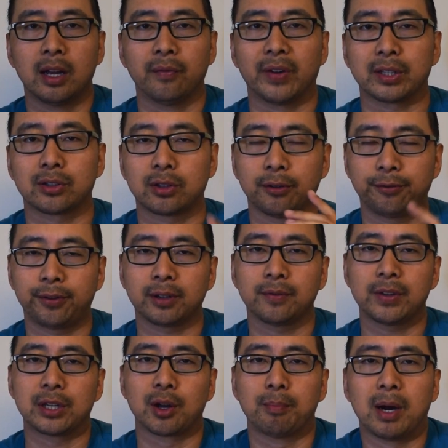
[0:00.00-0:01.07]
That's the fun
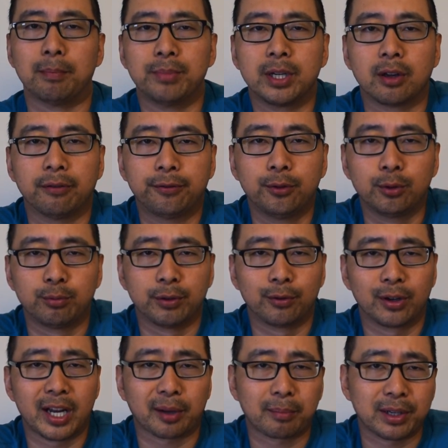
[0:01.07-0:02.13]
thing about being a food
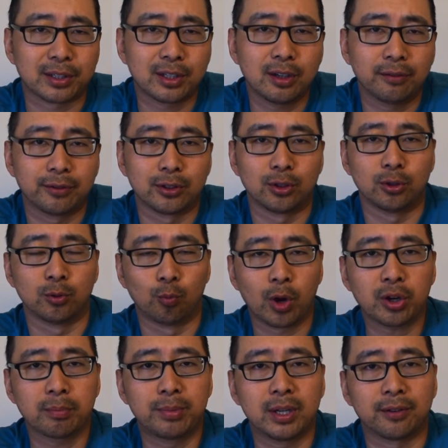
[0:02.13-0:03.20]
reviewer like myself, is you
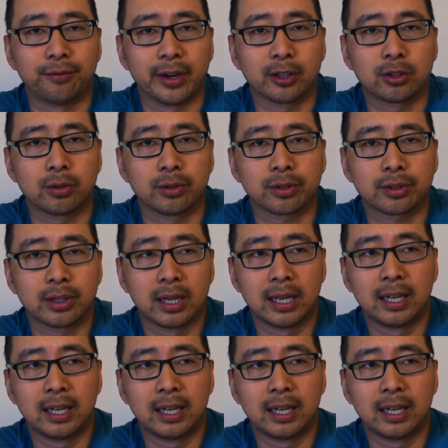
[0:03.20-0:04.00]
want to be adventurous,